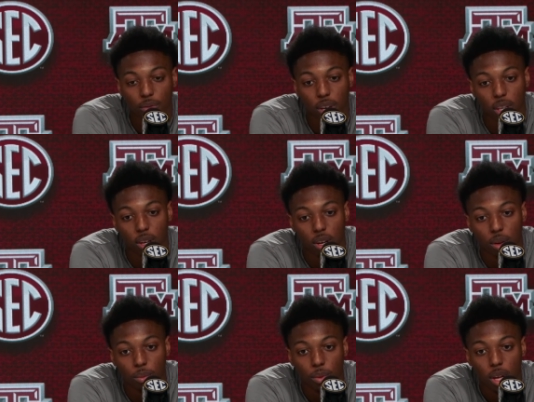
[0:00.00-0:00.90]
And
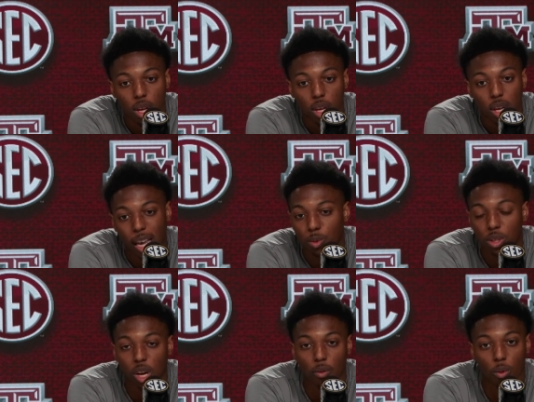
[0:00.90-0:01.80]
I switched
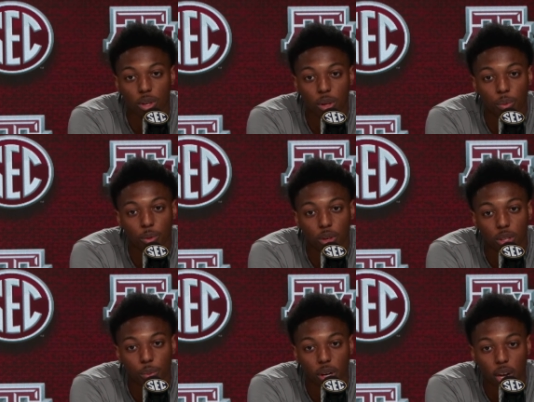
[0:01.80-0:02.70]
off on one of the
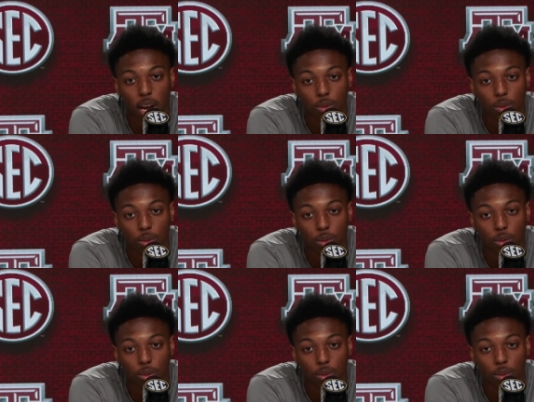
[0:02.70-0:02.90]
bigger guys,